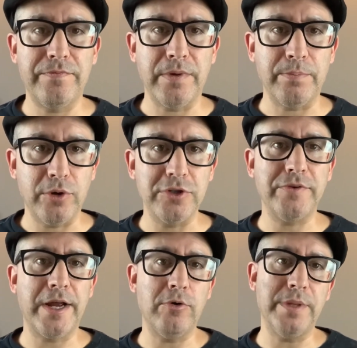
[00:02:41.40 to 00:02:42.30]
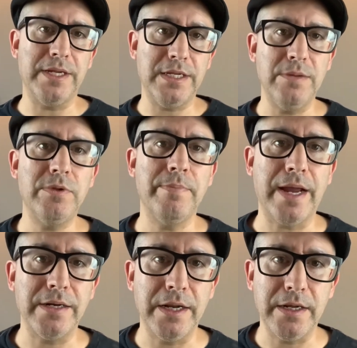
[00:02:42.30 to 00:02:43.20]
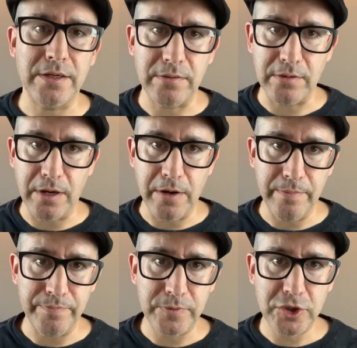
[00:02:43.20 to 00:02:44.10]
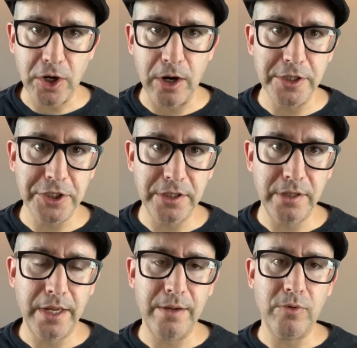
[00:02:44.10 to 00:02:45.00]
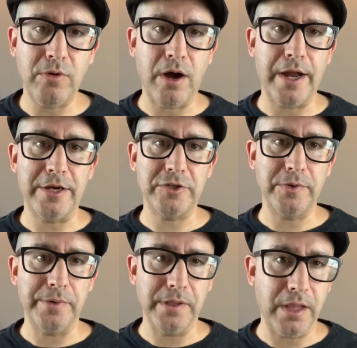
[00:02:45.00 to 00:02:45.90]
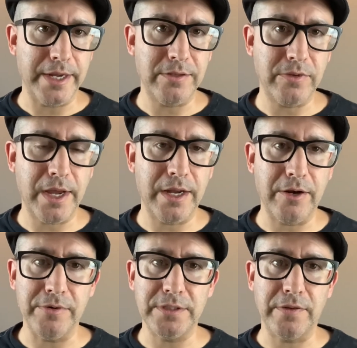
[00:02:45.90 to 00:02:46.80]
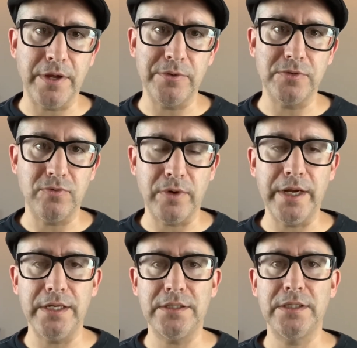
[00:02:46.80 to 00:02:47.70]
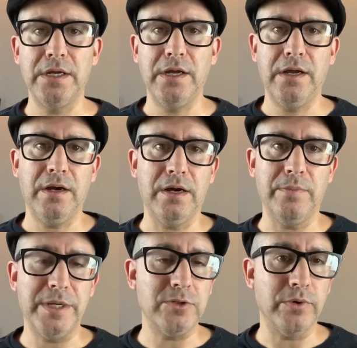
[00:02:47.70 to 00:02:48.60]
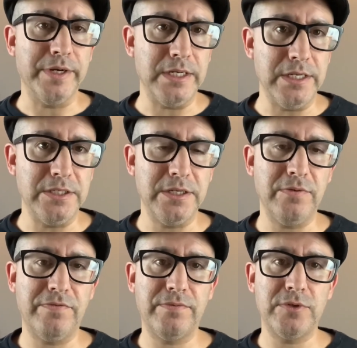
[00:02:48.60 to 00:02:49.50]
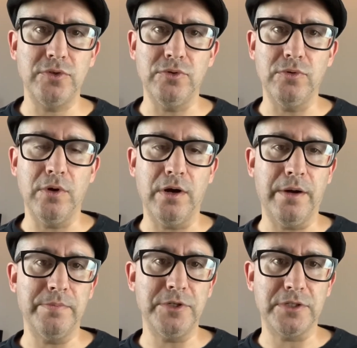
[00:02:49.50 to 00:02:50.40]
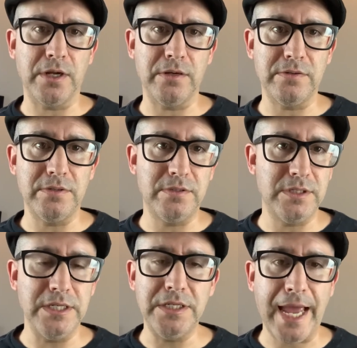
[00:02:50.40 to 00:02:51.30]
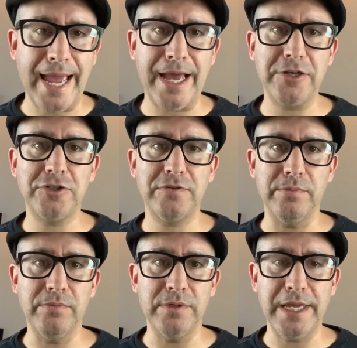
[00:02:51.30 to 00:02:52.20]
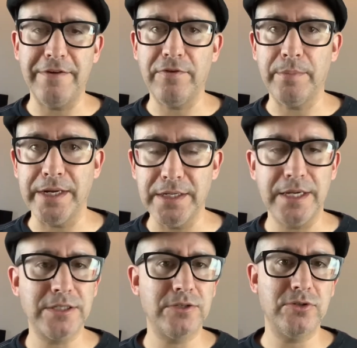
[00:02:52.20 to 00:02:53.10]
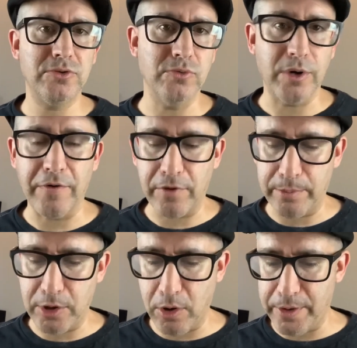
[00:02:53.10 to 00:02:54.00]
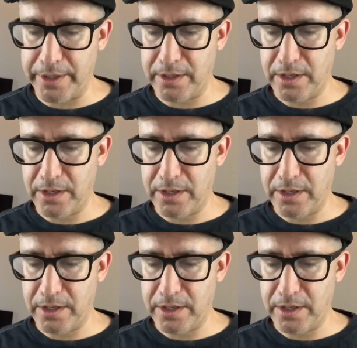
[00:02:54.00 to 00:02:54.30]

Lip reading: Personally, I hope they keep the magnetic charging cable. I actually really like that. I always thought that was great. Makes it really easy to just detach and take from my desk to wherever I'm going.